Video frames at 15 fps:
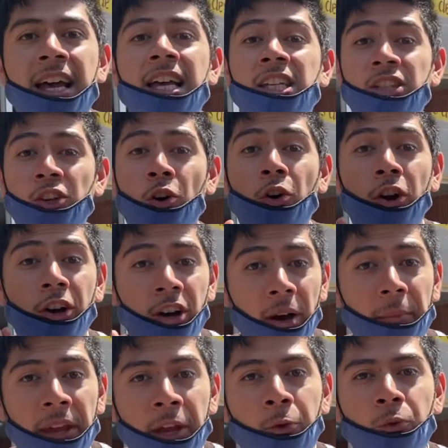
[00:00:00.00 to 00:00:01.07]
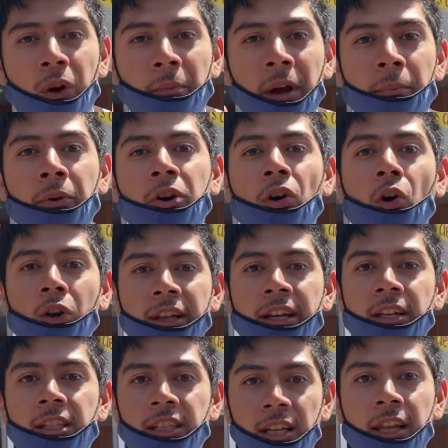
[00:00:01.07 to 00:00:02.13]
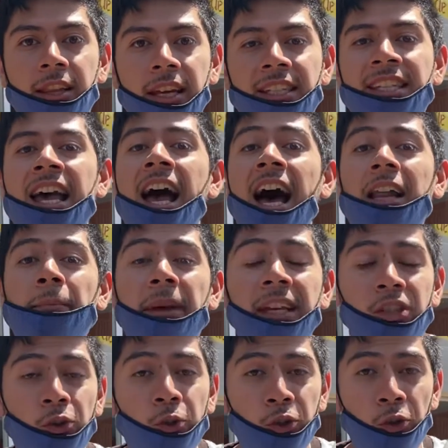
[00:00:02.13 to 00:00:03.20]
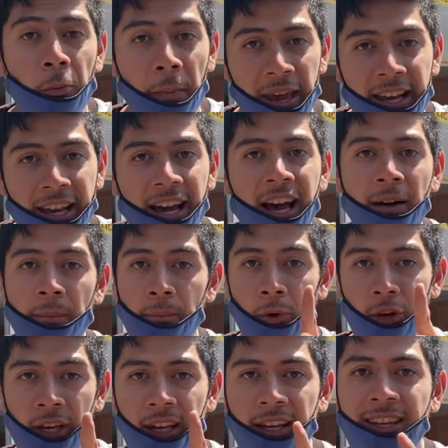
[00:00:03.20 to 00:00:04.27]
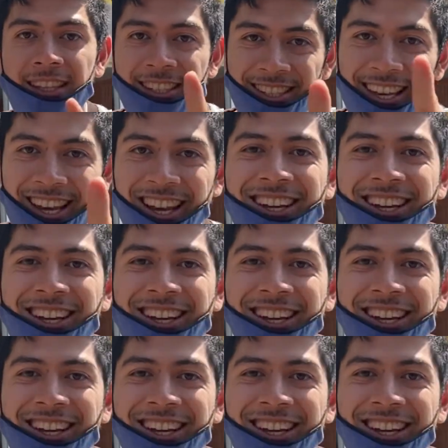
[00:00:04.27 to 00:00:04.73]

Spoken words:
So come here, remember, only on Sundays, and make sure to make a booking. See ya!